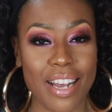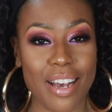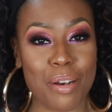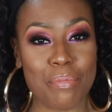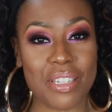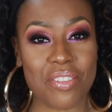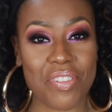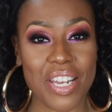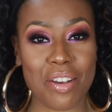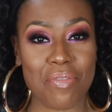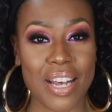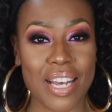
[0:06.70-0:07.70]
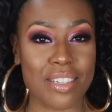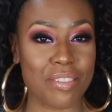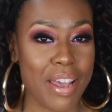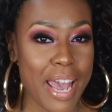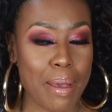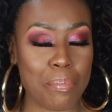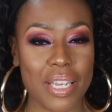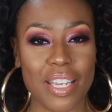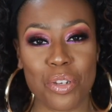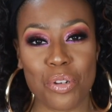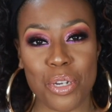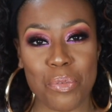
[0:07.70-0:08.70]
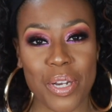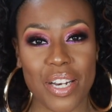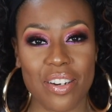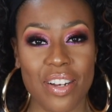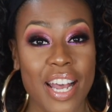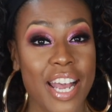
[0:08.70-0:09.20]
I hope this video finds you happy and doing well.